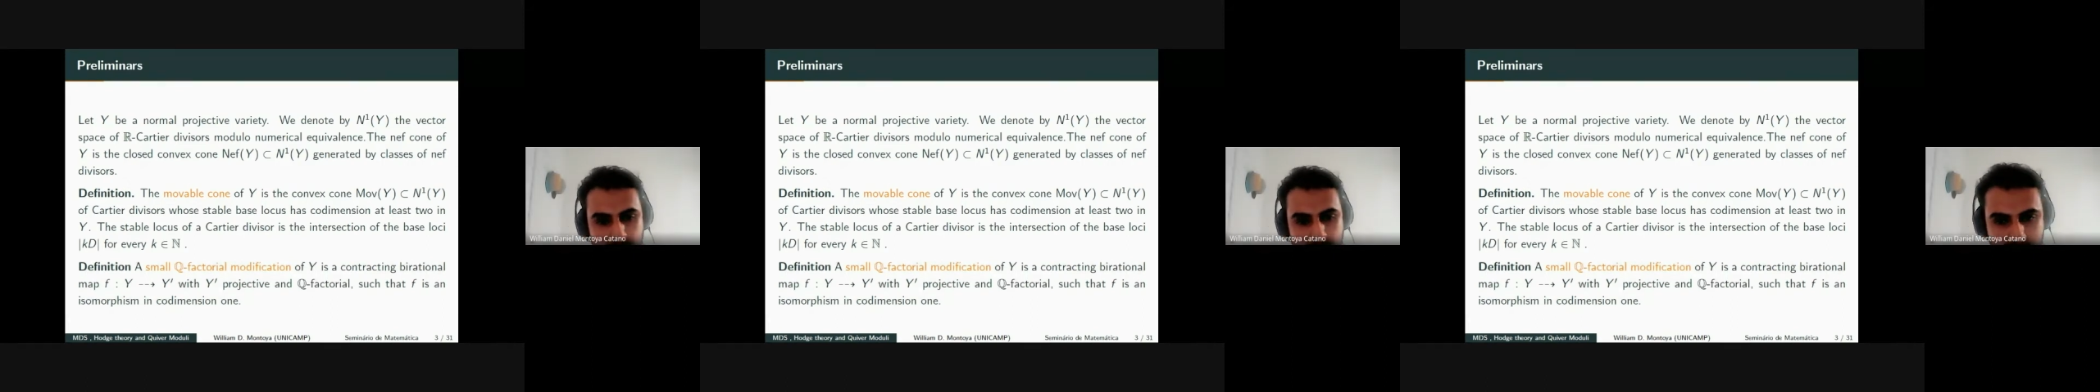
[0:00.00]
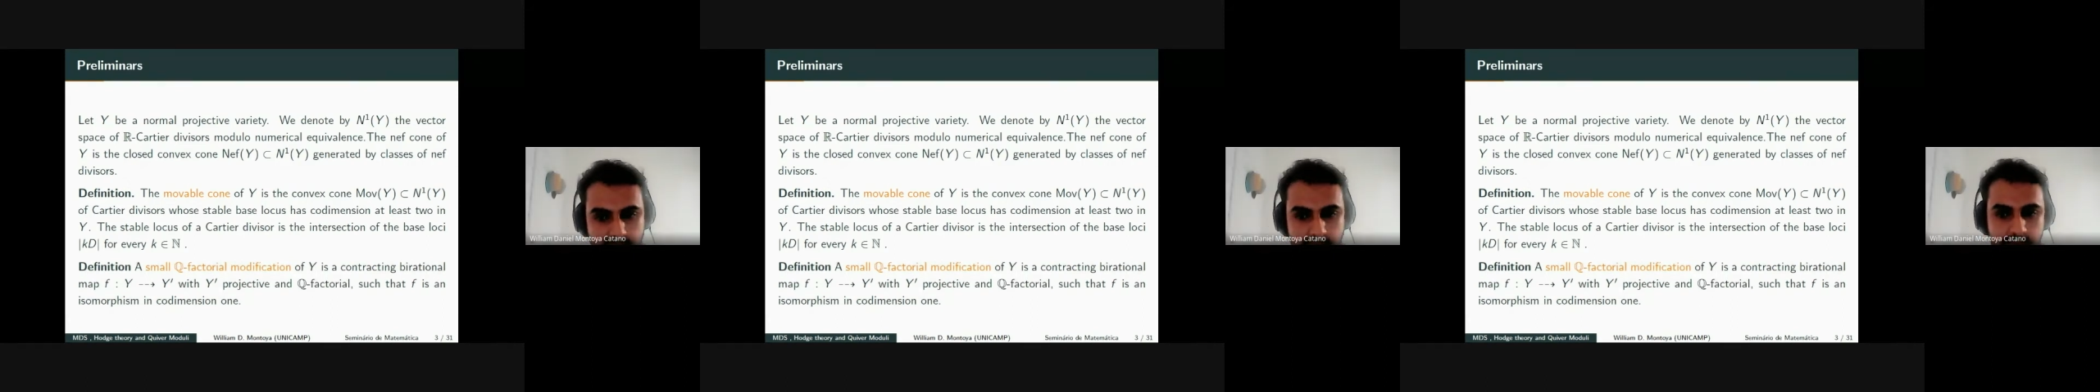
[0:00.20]

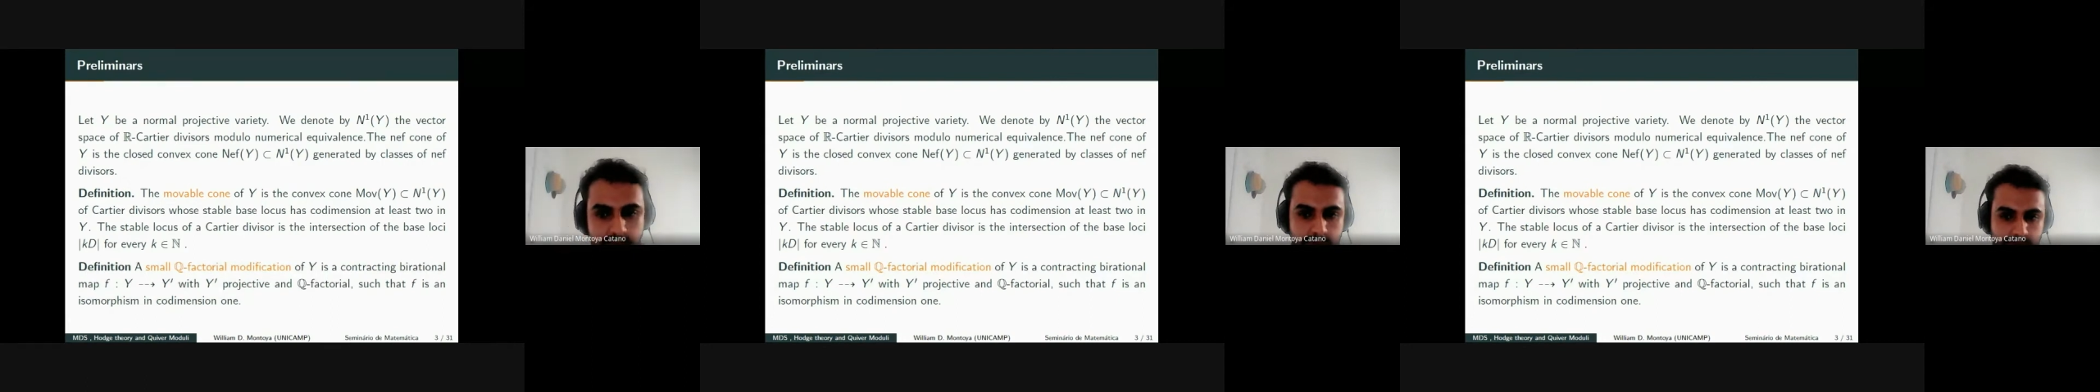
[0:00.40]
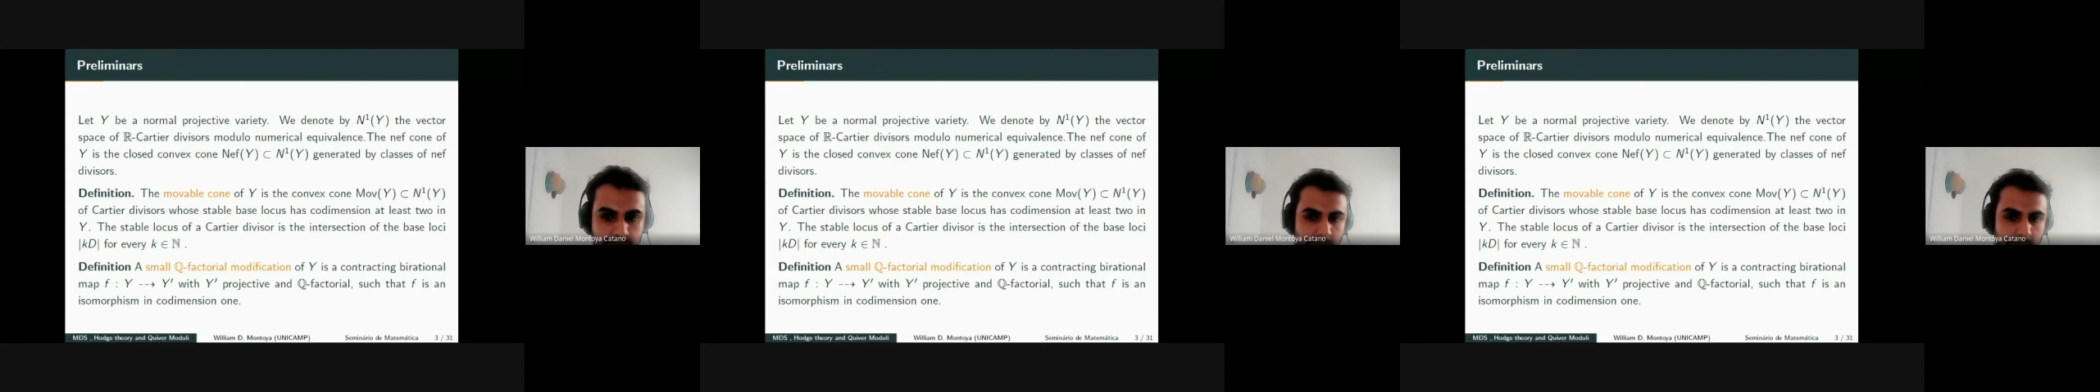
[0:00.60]
is a
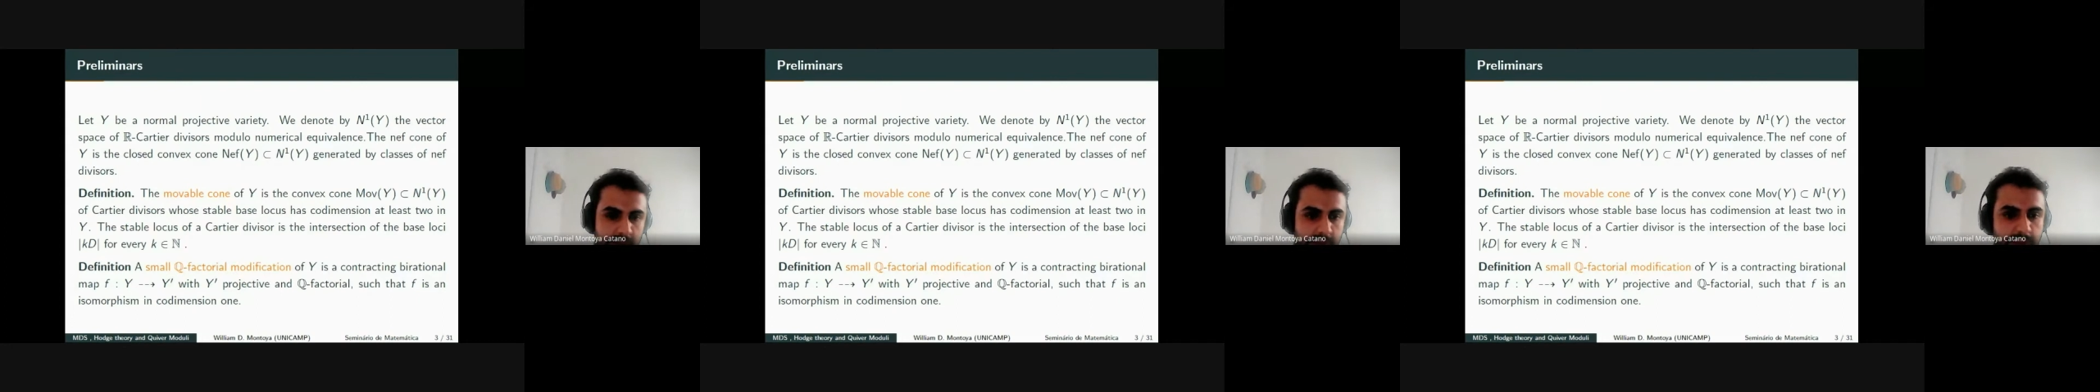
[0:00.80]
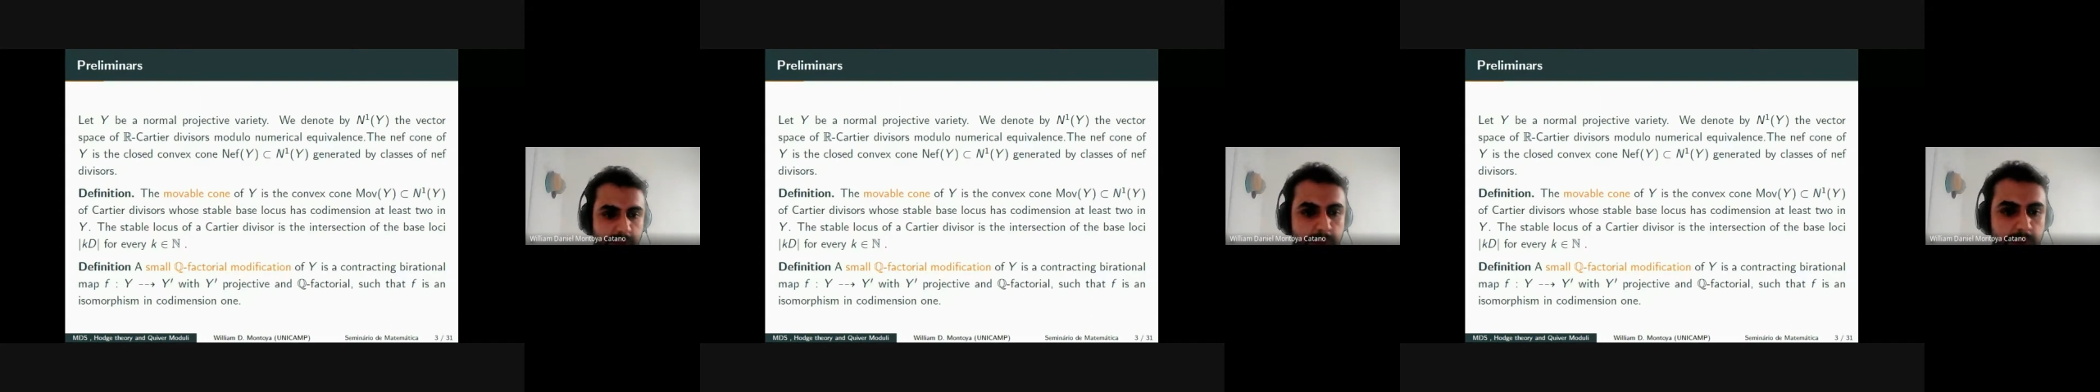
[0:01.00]

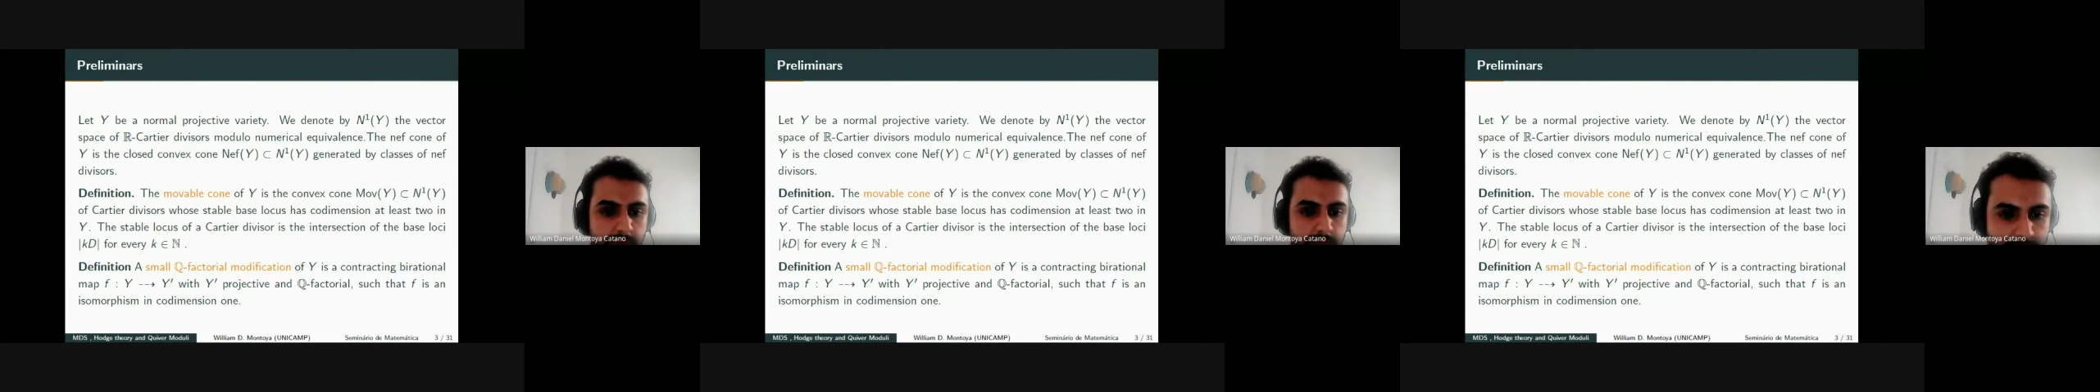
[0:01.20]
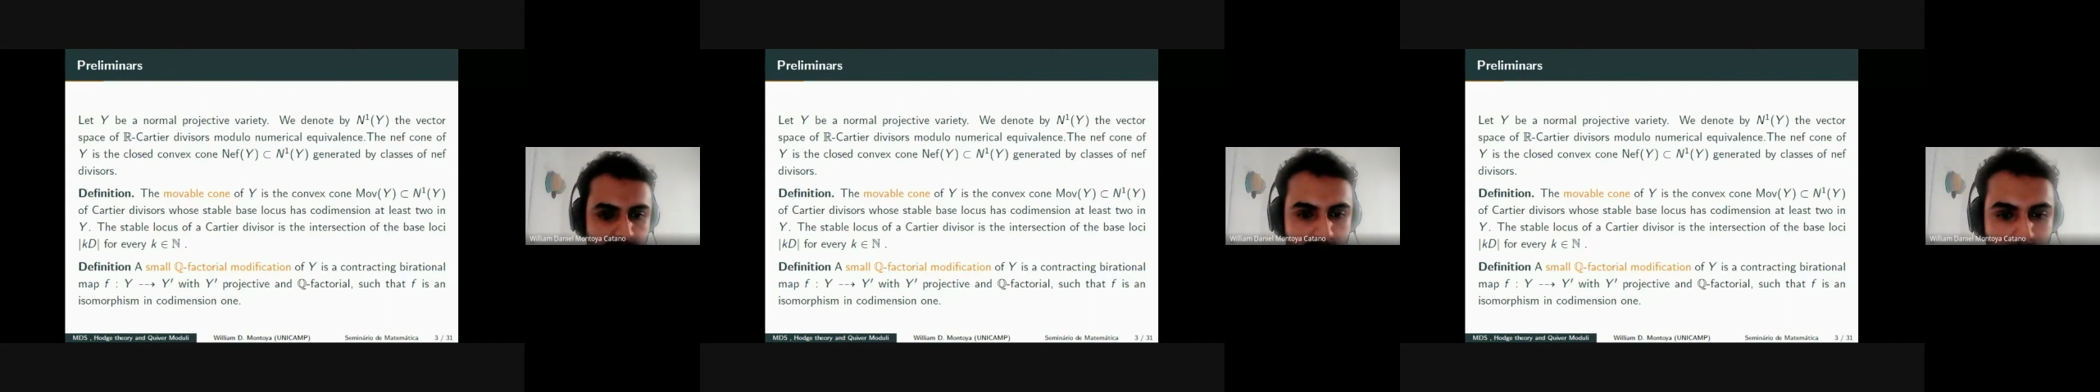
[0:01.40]
contracting
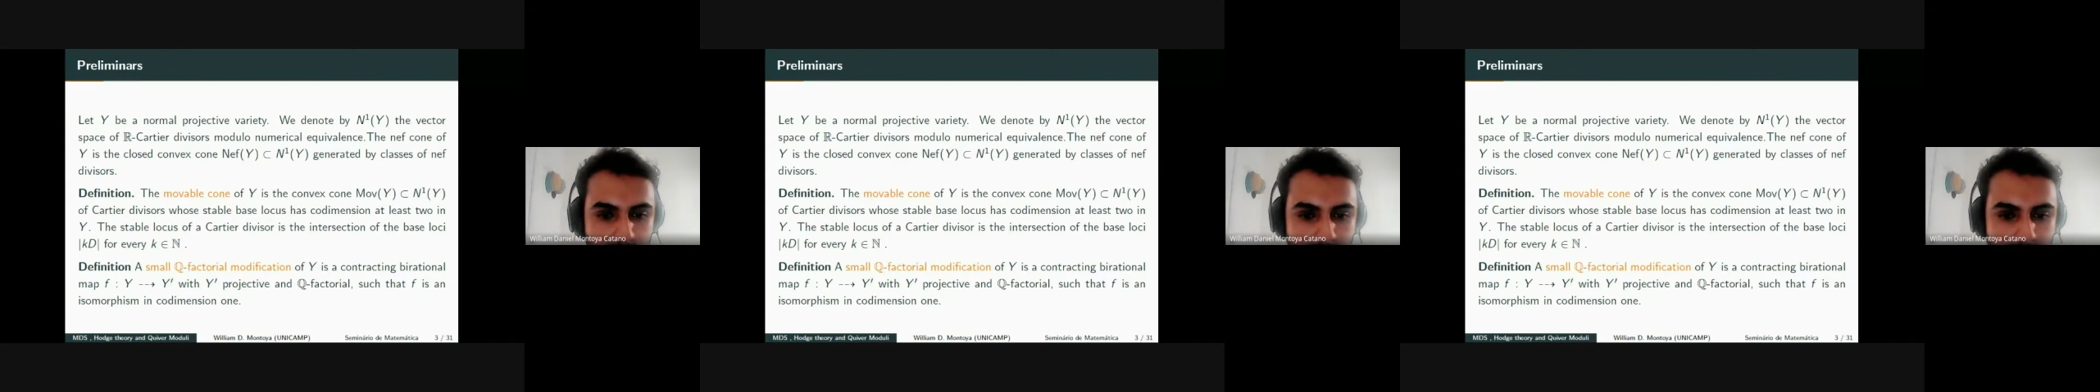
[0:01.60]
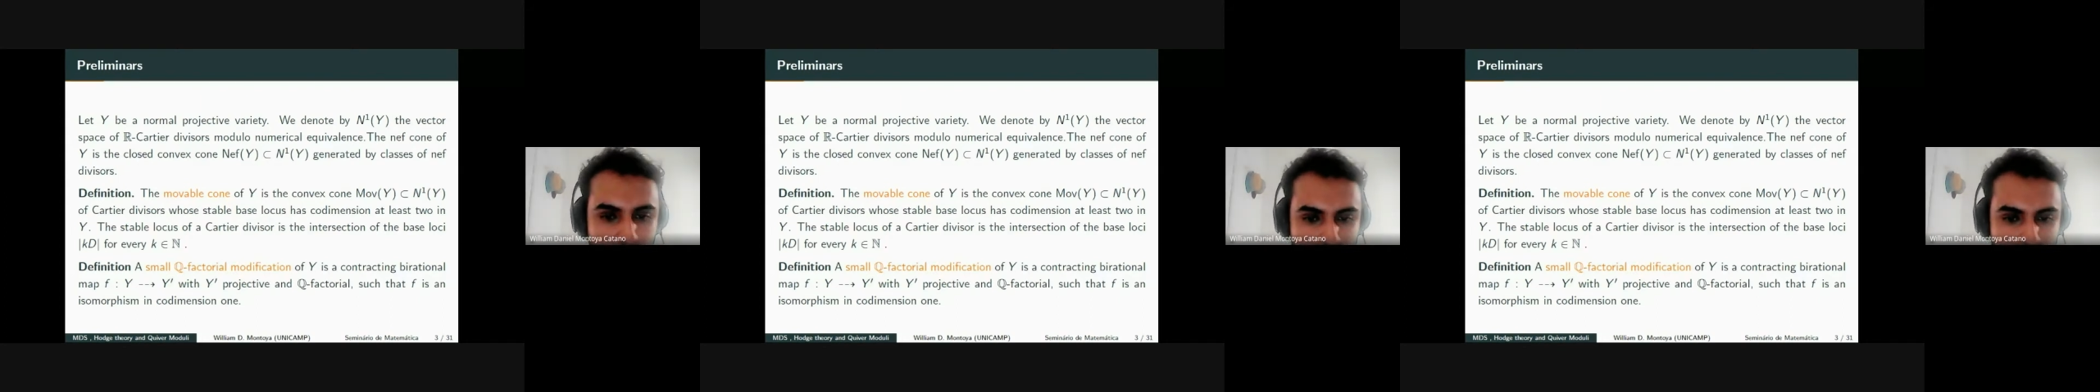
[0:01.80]
birational
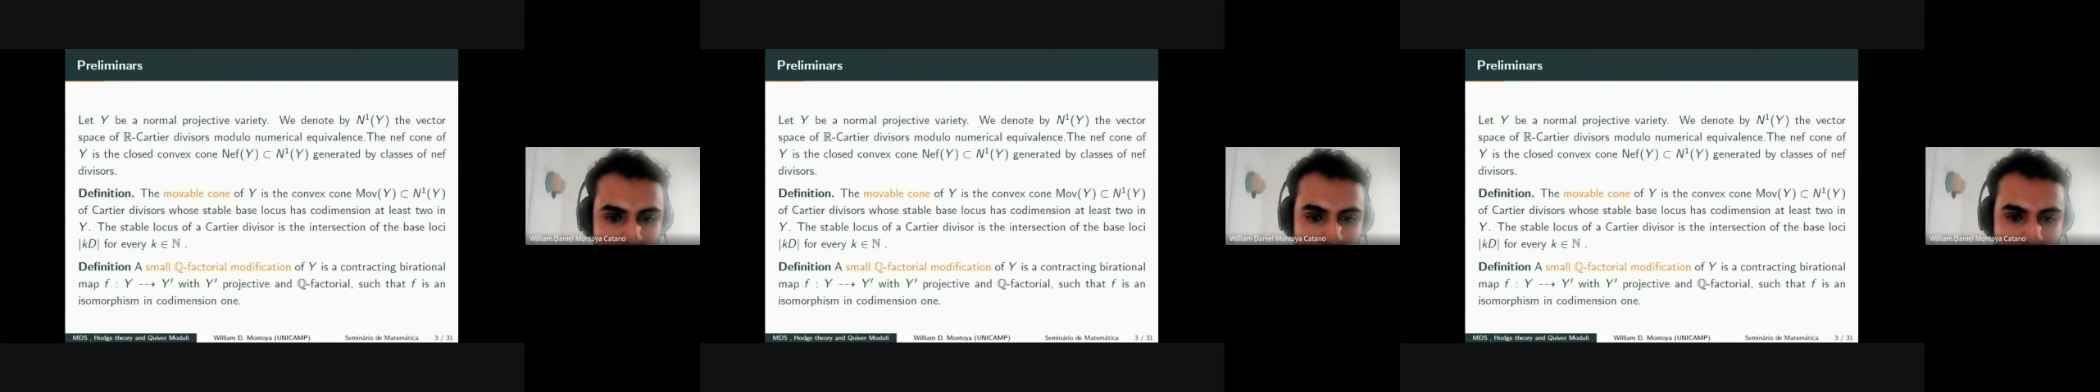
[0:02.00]
map